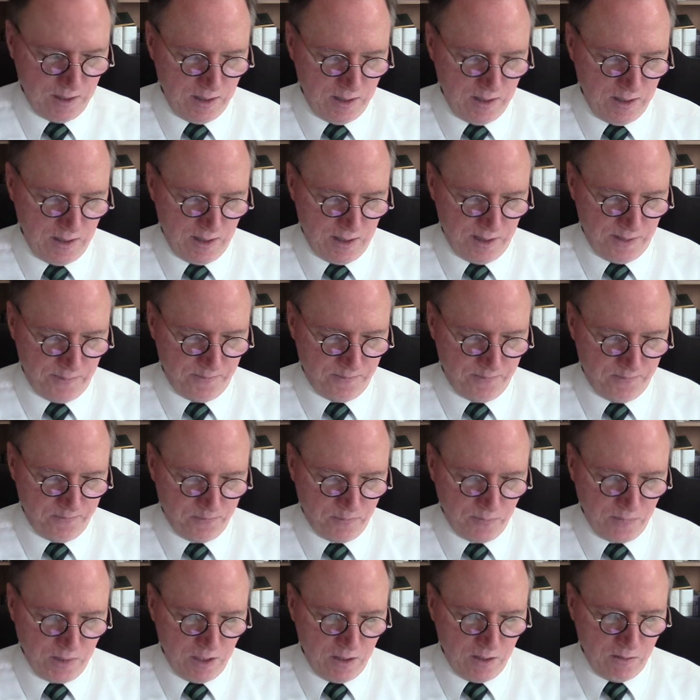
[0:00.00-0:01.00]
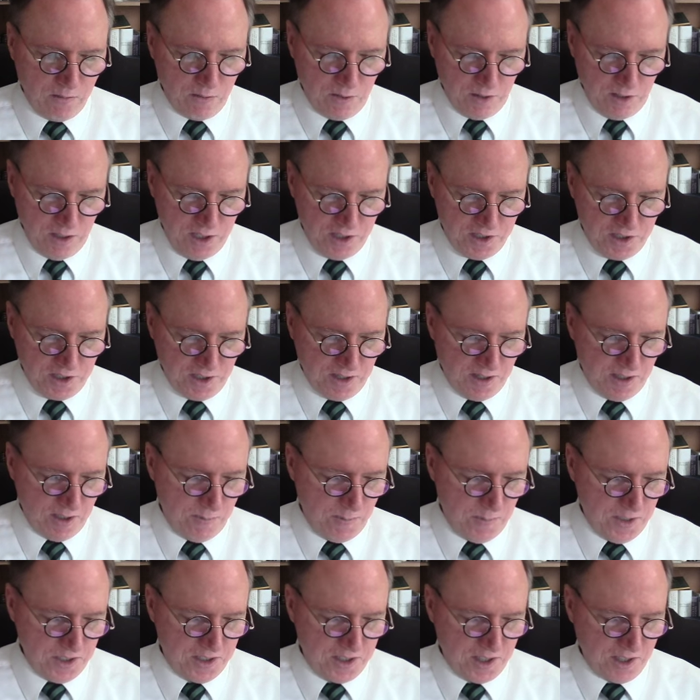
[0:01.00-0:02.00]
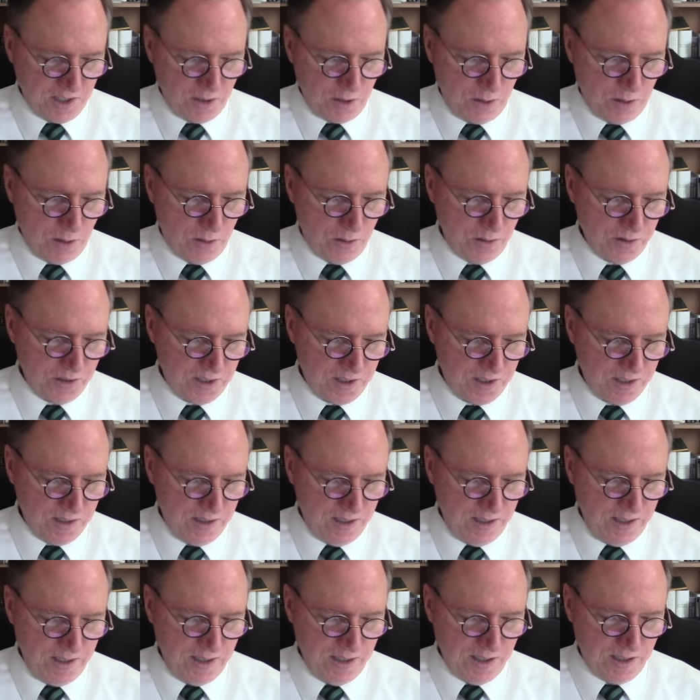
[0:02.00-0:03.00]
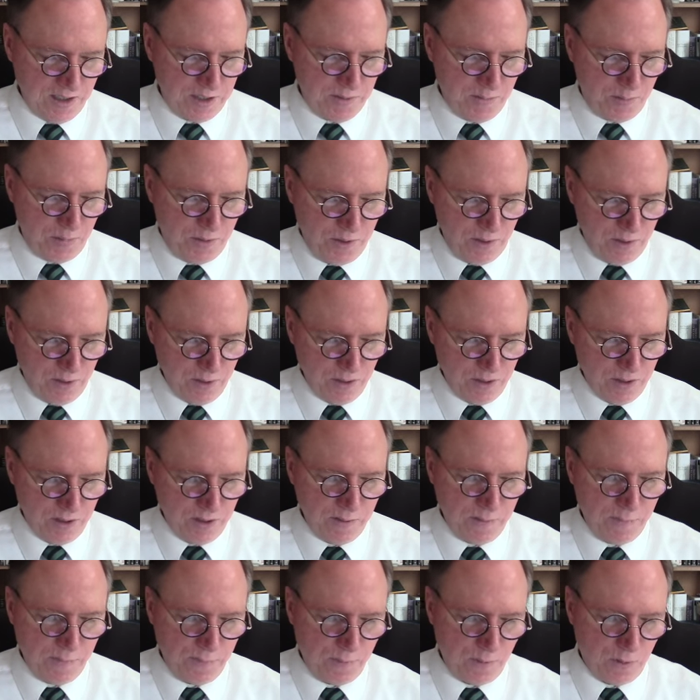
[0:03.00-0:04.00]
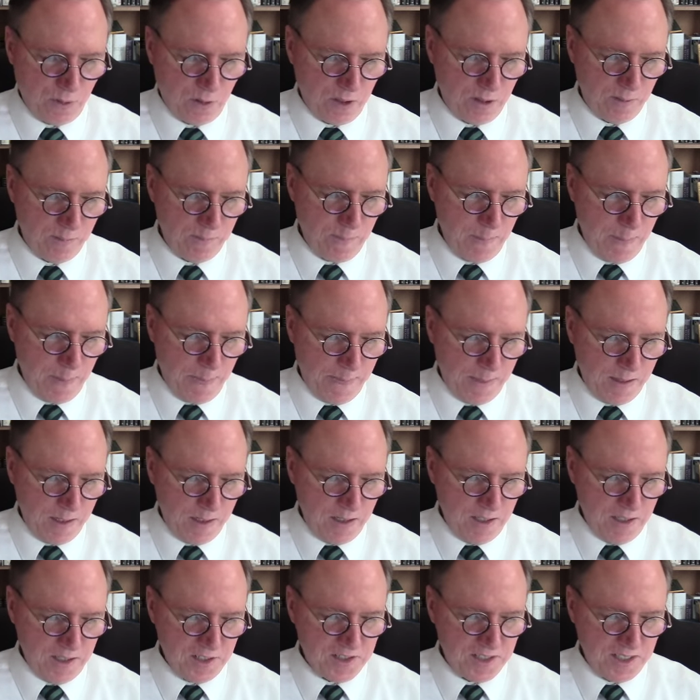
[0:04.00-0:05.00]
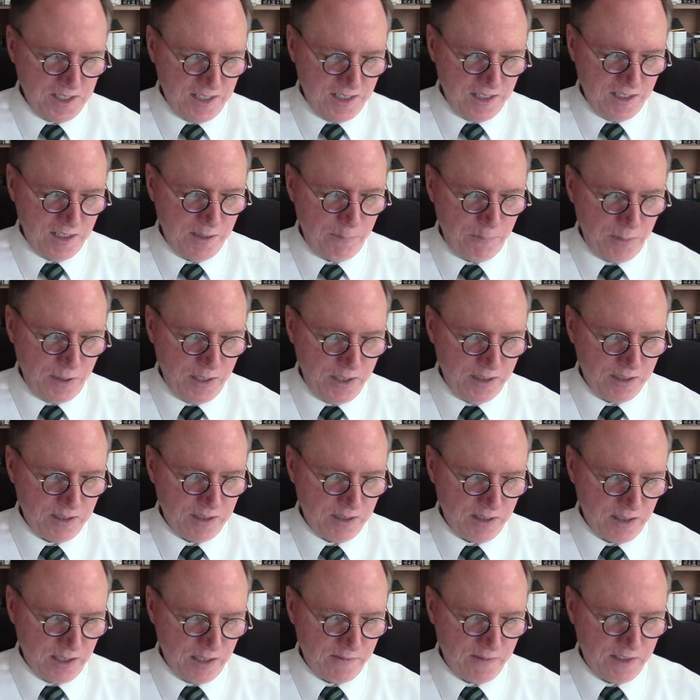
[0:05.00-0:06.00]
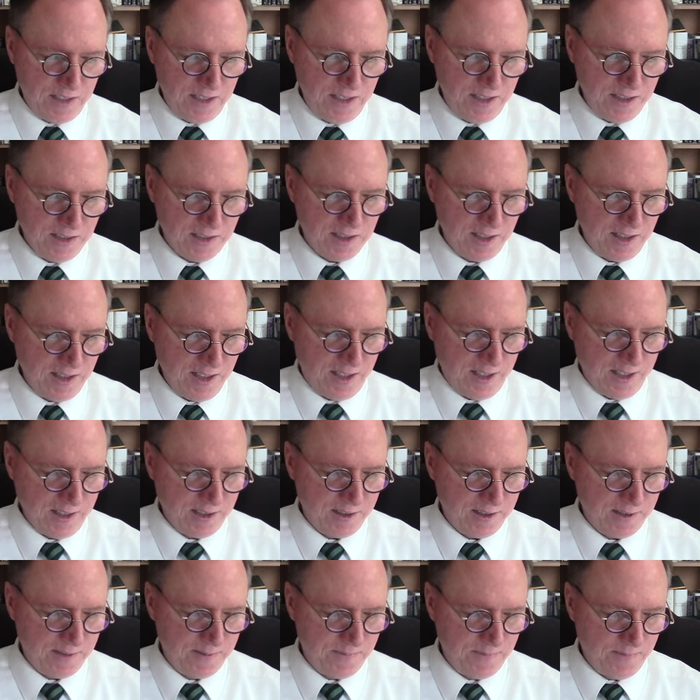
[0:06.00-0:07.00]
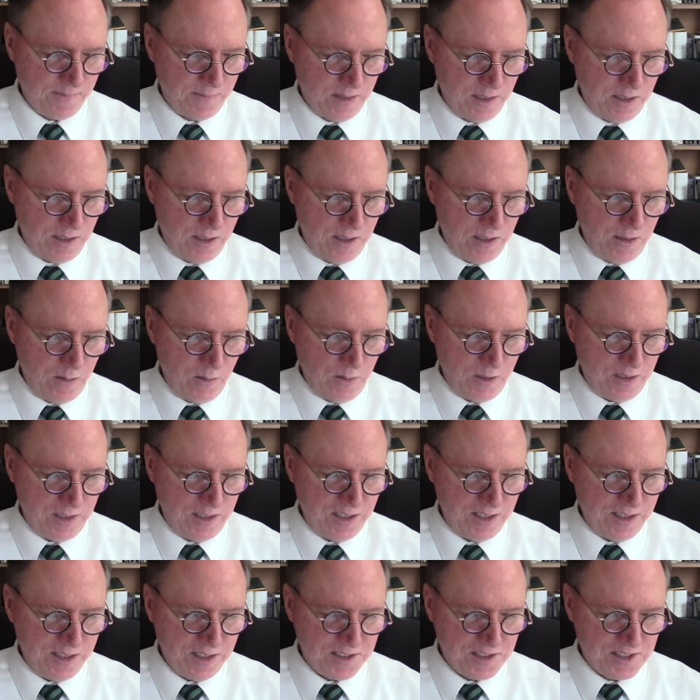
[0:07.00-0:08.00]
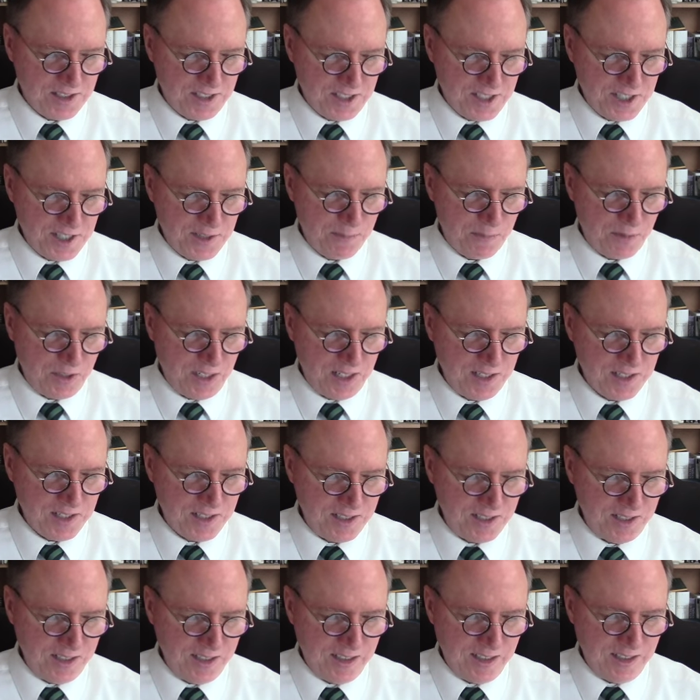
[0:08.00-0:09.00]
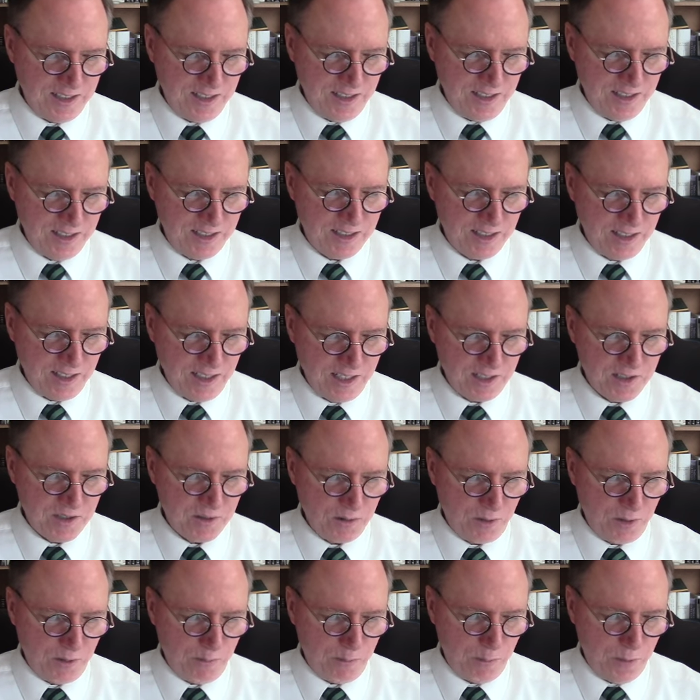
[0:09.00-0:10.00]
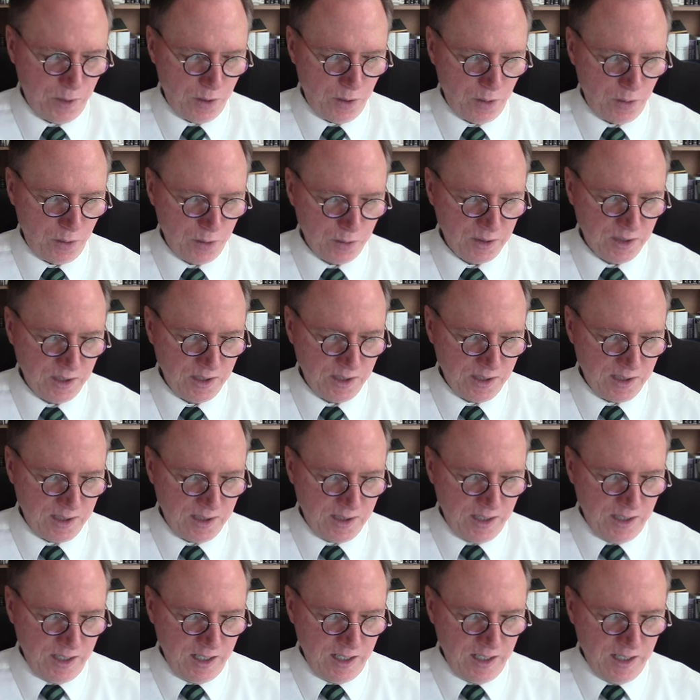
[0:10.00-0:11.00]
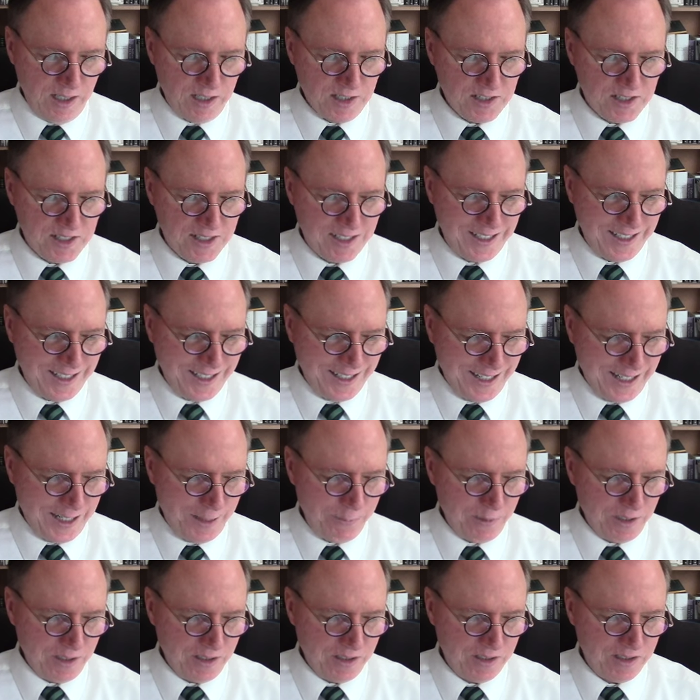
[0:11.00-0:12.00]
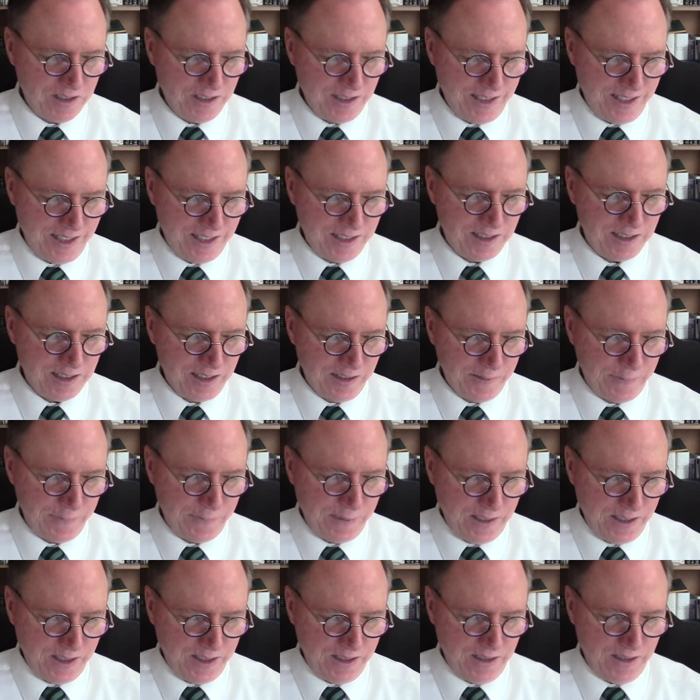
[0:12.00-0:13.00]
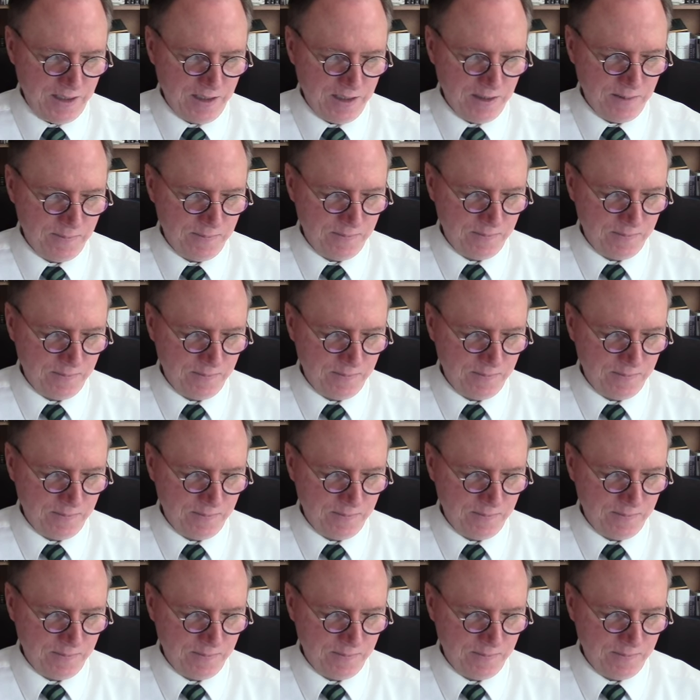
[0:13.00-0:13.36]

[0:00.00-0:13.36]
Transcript: Um, religion, the mystic holds, in its pure form, is independent of the intellect. When it is expressed in an intellectual mold, it is cabined and confined.